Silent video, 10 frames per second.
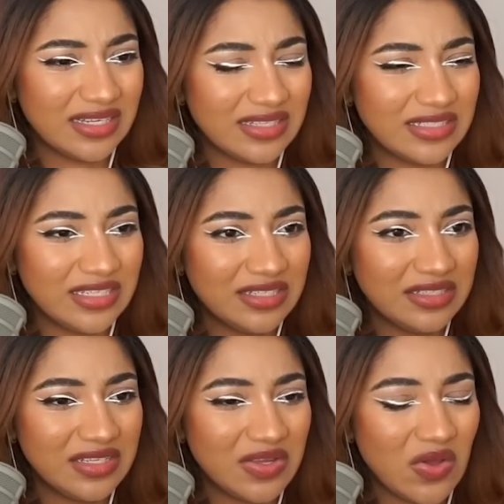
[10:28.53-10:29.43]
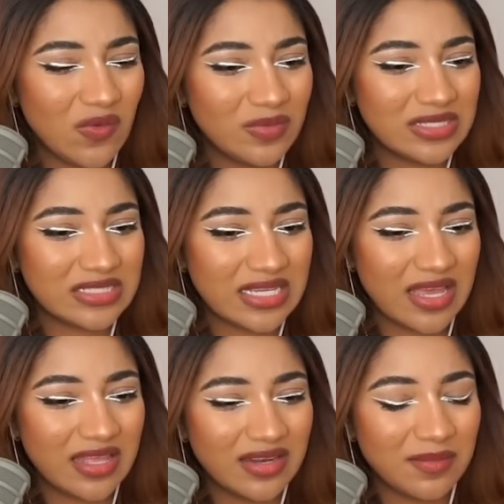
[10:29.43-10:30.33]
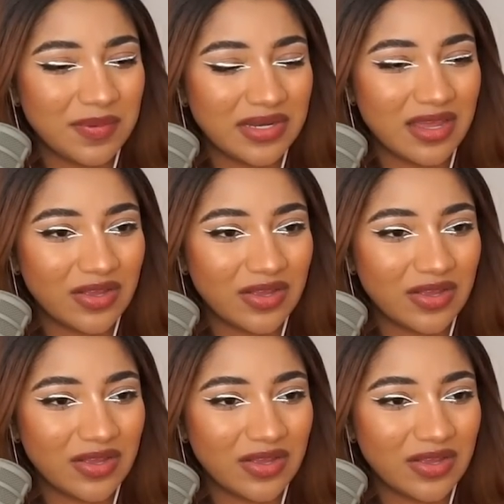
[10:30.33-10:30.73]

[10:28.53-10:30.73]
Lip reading: Nearly almost dead, but not